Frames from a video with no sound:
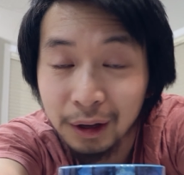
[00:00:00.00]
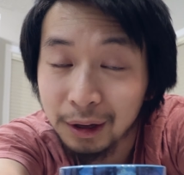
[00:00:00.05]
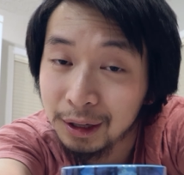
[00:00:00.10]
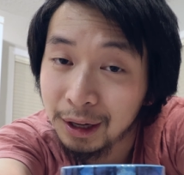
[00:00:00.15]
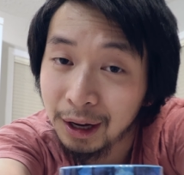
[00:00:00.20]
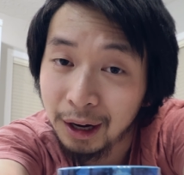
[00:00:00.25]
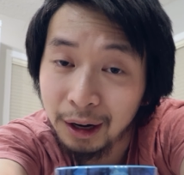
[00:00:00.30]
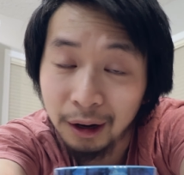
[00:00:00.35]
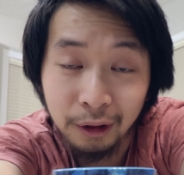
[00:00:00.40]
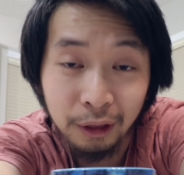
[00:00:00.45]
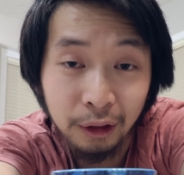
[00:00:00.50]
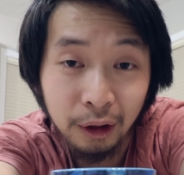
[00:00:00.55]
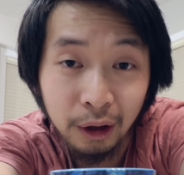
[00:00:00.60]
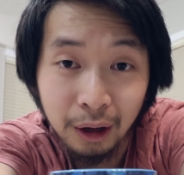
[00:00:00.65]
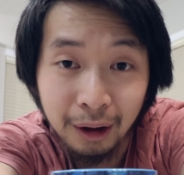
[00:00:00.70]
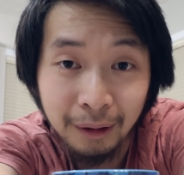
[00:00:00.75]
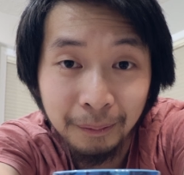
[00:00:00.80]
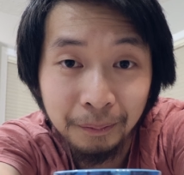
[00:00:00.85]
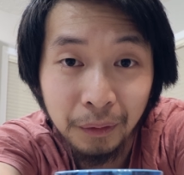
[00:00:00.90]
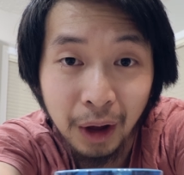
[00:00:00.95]
Yeah, and
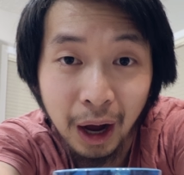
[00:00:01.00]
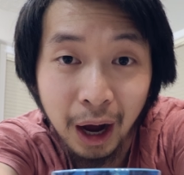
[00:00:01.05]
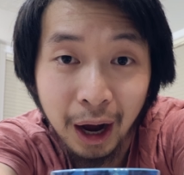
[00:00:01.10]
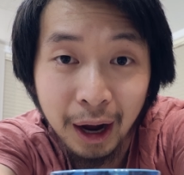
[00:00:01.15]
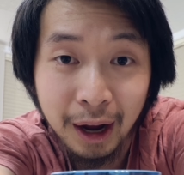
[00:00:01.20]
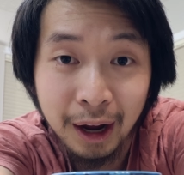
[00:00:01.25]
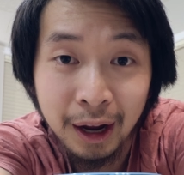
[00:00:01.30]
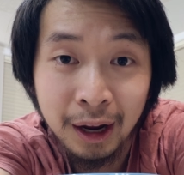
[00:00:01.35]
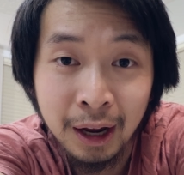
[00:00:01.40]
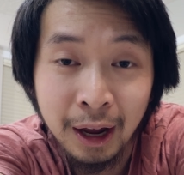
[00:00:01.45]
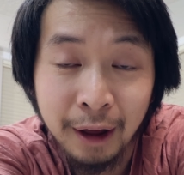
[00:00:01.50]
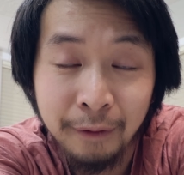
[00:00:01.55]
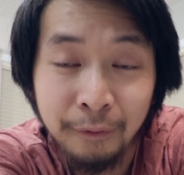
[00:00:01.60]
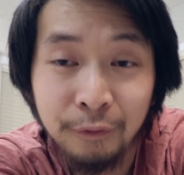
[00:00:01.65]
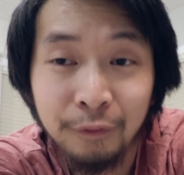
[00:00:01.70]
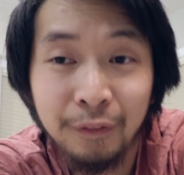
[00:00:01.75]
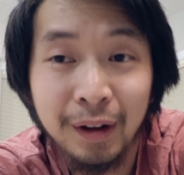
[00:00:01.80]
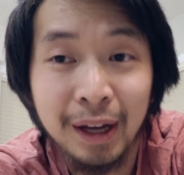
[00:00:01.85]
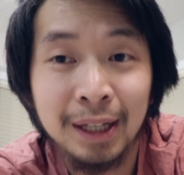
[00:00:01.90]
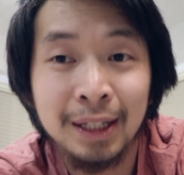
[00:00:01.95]
the eye and
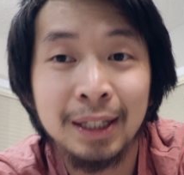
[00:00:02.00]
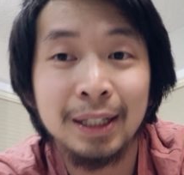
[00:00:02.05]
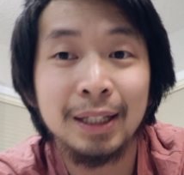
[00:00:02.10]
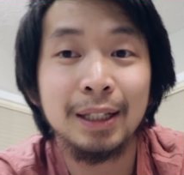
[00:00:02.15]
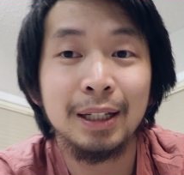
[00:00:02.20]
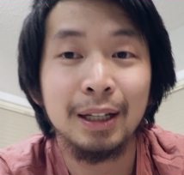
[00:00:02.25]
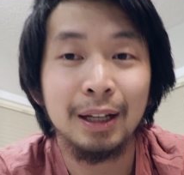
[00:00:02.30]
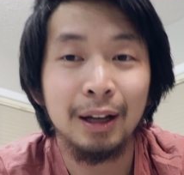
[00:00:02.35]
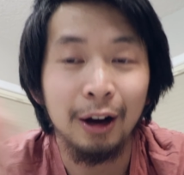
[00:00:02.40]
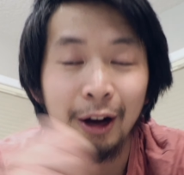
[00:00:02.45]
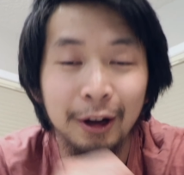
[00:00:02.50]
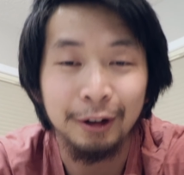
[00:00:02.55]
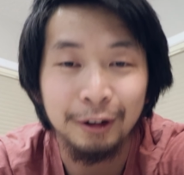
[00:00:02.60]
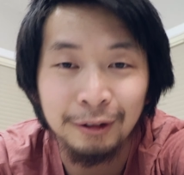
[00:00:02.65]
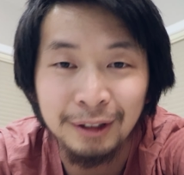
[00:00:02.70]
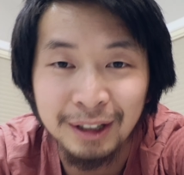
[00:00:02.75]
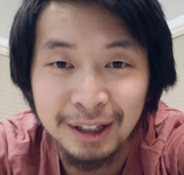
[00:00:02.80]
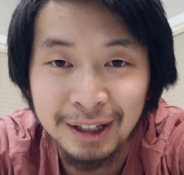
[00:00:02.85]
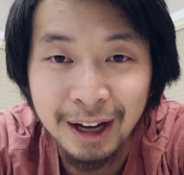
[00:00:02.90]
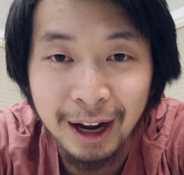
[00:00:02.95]
face
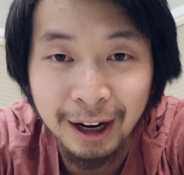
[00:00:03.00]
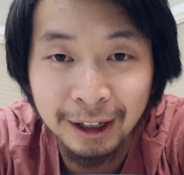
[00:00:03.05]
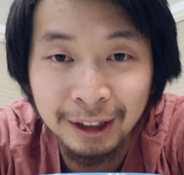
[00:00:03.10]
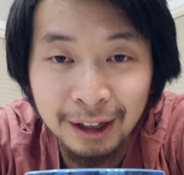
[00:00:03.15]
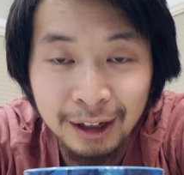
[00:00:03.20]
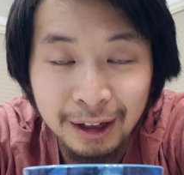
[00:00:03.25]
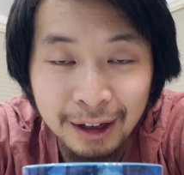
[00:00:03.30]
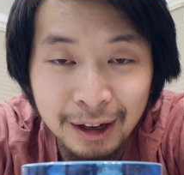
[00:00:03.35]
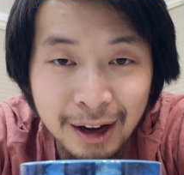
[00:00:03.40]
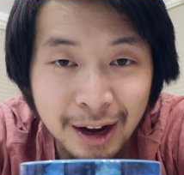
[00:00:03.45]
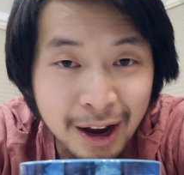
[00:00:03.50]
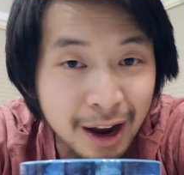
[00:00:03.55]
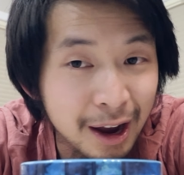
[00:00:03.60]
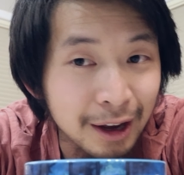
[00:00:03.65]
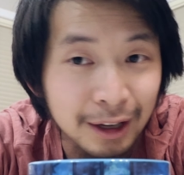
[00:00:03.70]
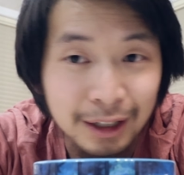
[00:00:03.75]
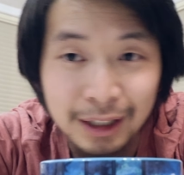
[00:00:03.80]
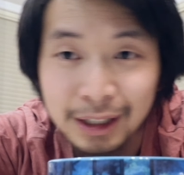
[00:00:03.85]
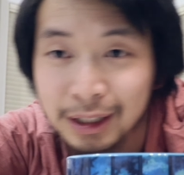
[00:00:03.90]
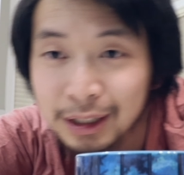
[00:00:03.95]
auto detect
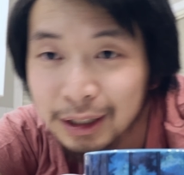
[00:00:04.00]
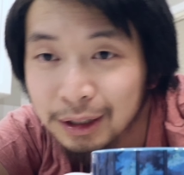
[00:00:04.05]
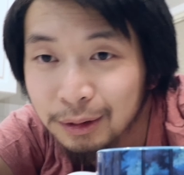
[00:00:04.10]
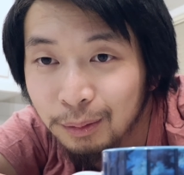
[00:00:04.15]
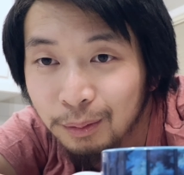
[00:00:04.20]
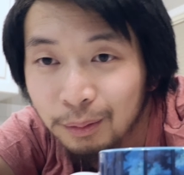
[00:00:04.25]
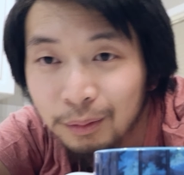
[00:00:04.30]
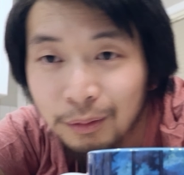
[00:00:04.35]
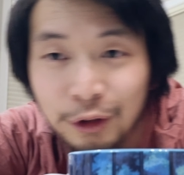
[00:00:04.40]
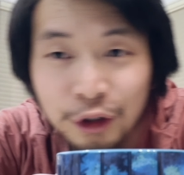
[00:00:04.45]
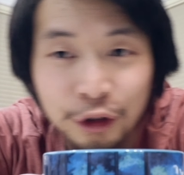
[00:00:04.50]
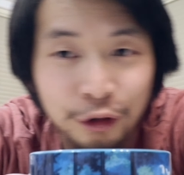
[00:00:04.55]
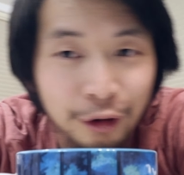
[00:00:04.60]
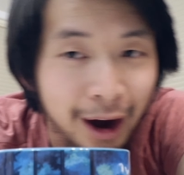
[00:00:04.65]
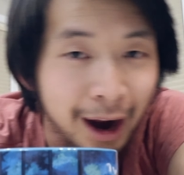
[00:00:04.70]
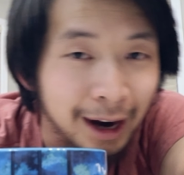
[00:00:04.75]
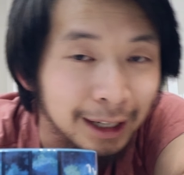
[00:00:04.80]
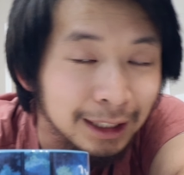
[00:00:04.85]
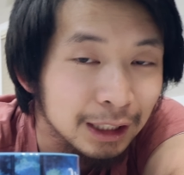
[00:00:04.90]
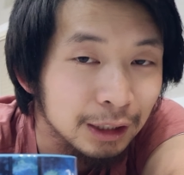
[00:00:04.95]

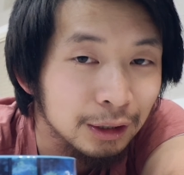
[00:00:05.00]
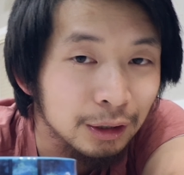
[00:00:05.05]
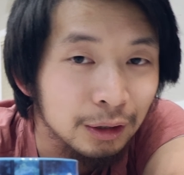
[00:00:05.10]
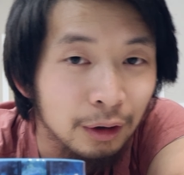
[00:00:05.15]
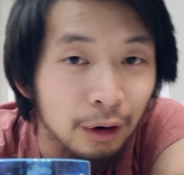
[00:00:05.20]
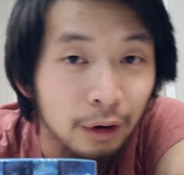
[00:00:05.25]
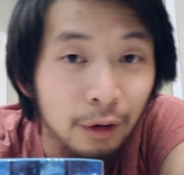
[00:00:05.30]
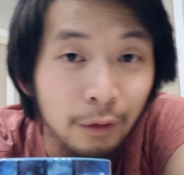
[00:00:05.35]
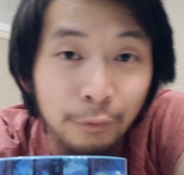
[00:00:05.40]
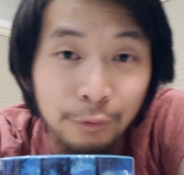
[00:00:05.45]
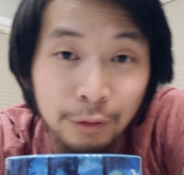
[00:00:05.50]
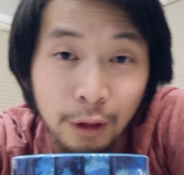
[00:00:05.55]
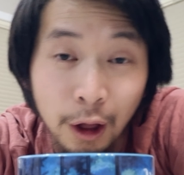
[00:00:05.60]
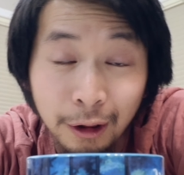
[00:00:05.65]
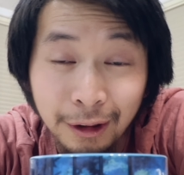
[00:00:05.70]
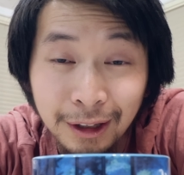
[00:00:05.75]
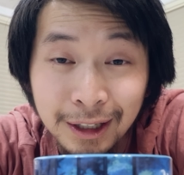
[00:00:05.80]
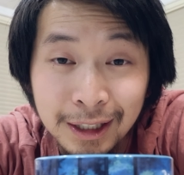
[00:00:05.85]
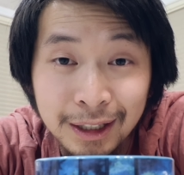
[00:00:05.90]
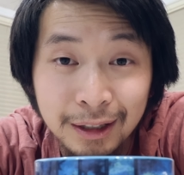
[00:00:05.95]
tracks
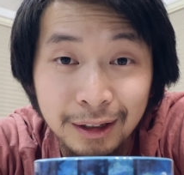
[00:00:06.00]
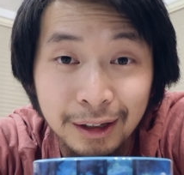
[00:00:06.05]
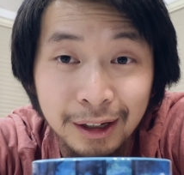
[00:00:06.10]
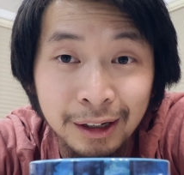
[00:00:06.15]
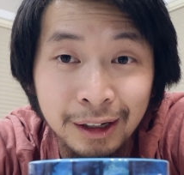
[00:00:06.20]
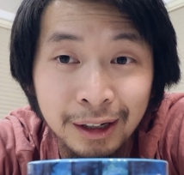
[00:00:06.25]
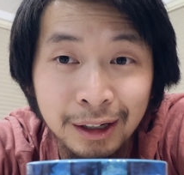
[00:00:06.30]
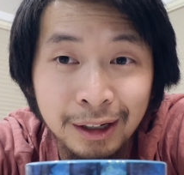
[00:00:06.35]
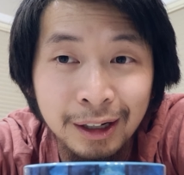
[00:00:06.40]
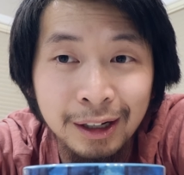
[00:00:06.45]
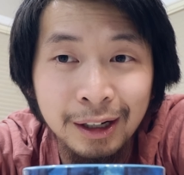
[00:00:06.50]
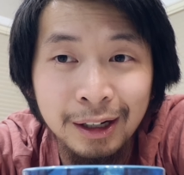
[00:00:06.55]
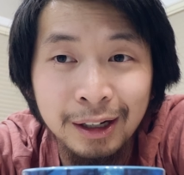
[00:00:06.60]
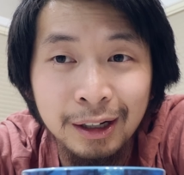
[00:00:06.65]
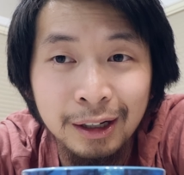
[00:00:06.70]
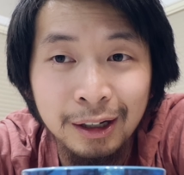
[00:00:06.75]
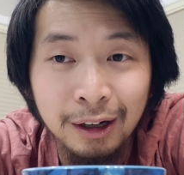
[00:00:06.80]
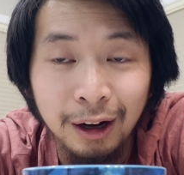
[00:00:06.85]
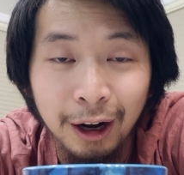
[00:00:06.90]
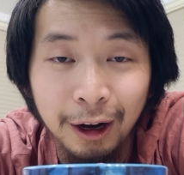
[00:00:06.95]
flawlessly.
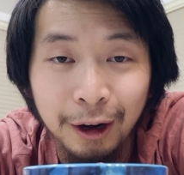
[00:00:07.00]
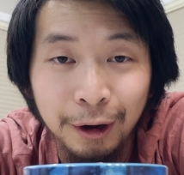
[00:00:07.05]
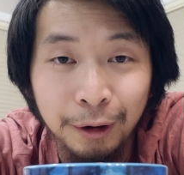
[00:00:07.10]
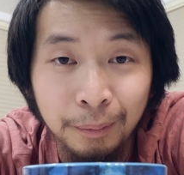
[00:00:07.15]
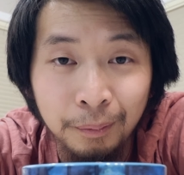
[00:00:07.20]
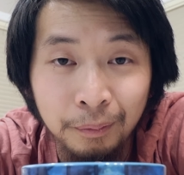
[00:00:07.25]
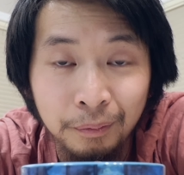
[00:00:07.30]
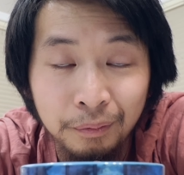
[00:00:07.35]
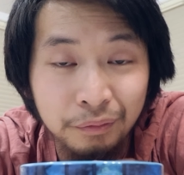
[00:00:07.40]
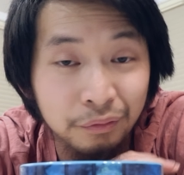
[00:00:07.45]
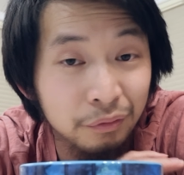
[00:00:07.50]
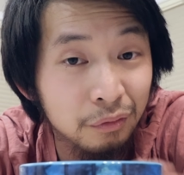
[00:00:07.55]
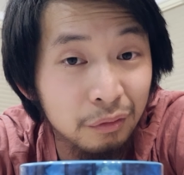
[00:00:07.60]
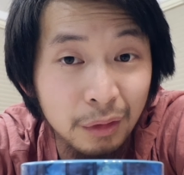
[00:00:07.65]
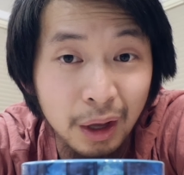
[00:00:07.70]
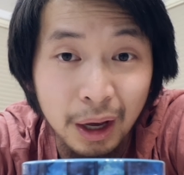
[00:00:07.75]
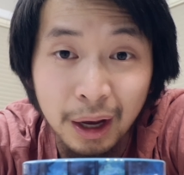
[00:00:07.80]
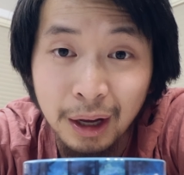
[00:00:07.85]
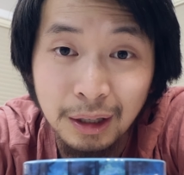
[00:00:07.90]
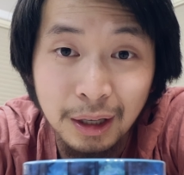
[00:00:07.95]

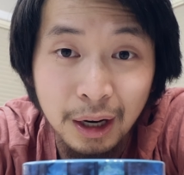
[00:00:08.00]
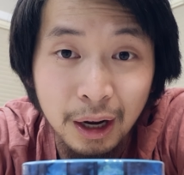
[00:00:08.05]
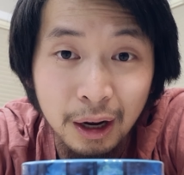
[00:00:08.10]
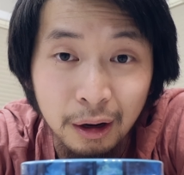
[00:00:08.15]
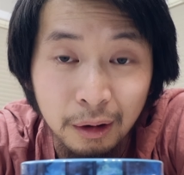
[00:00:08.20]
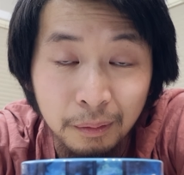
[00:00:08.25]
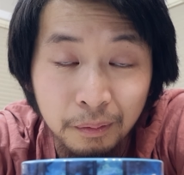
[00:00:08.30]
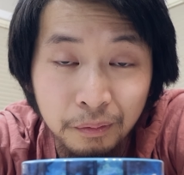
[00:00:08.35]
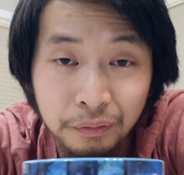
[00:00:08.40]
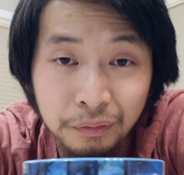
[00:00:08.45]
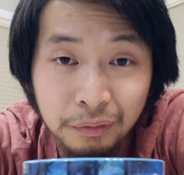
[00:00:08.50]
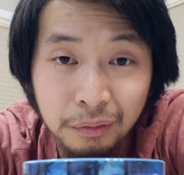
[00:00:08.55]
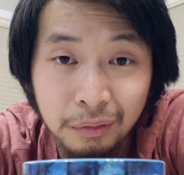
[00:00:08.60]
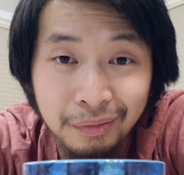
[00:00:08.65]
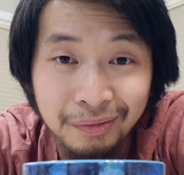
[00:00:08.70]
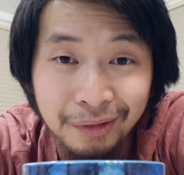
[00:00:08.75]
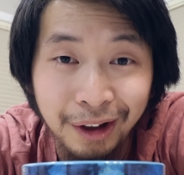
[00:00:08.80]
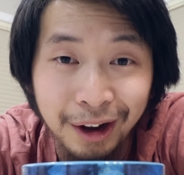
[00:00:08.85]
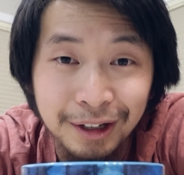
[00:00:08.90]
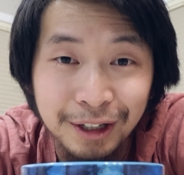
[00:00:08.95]
And yeah,
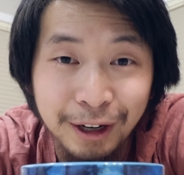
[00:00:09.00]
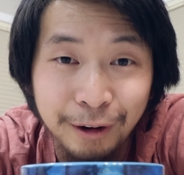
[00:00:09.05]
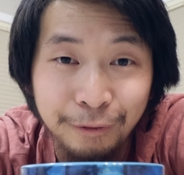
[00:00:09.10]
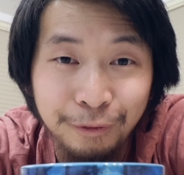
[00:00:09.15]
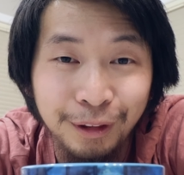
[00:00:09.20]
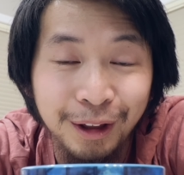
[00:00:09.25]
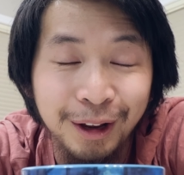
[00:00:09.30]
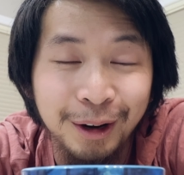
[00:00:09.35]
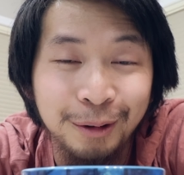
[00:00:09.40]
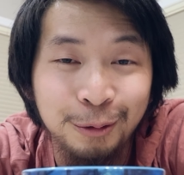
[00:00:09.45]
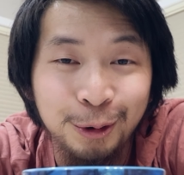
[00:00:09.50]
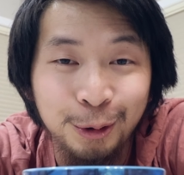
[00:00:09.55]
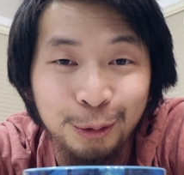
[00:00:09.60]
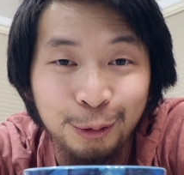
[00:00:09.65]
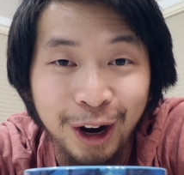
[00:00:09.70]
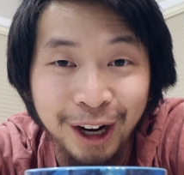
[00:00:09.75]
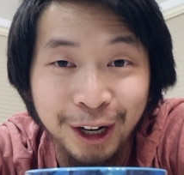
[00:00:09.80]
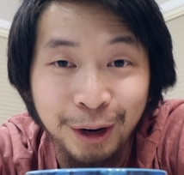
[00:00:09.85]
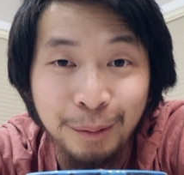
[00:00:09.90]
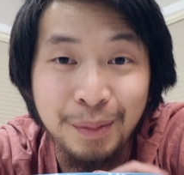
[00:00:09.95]
I definitely would
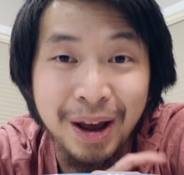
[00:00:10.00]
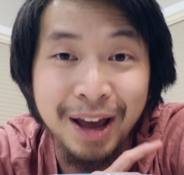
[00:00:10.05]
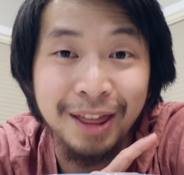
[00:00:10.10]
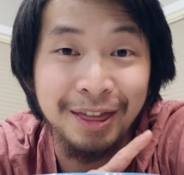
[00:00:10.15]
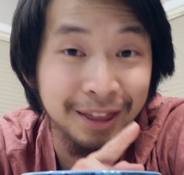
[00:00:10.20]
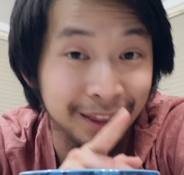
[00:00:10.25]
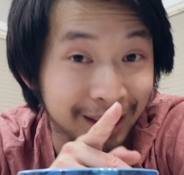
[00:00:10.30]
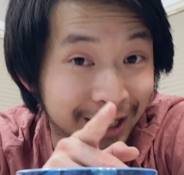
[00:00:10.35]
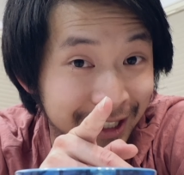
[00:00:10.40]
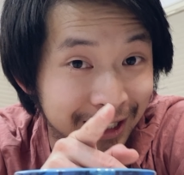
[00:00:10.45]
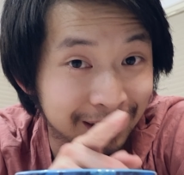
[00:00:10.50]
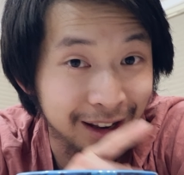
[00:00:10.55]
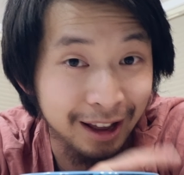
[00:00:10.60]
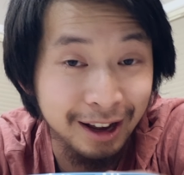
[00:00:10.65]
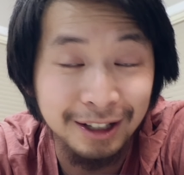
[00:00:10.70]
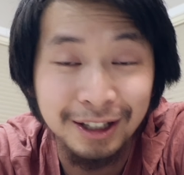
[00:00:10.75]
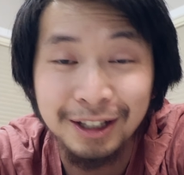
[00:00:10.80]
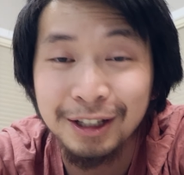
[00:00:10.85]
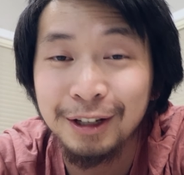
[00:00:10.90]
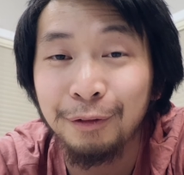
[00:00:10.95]
recommend this
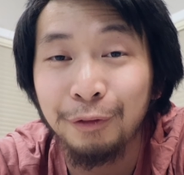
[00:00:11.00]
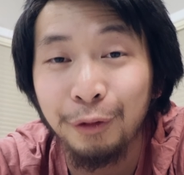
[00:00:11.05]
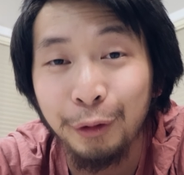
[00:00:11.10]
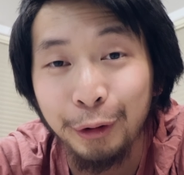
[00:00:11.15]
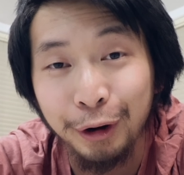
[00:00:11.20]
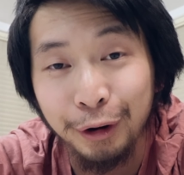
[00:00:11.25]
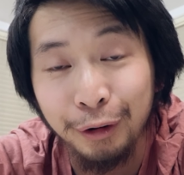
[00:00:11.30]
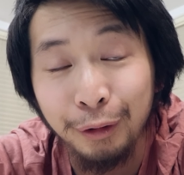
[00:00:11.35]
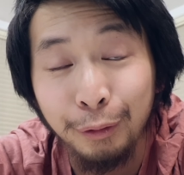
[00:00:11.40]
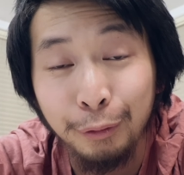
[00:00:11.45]
lens for